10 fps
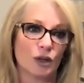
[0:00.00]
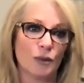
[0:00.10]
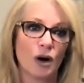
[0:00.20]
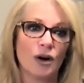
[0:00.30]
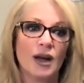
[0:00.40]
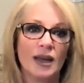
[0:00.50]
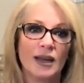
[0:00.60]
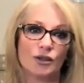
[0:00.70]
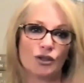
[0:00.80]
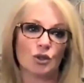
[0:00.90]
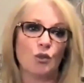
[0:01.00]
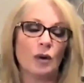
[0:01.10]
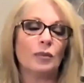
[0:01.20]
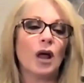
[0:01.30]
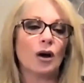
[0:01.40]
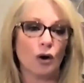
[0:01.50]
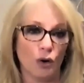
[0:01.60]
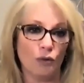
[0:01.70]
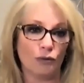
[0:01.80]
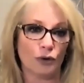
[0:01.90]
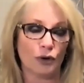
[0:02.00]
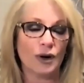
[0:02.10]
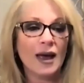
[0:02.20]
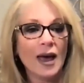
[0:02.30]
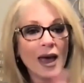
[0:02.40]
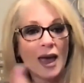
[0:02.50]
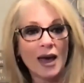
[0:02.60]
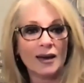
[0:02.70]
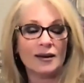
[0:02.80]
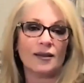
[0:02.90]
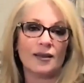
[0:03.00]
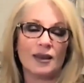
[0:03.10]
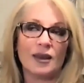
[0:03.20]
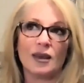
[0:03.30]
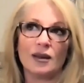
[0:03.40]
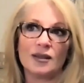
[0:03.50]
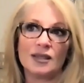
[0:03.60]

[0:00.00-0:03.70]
Sylmar is just one block over. And the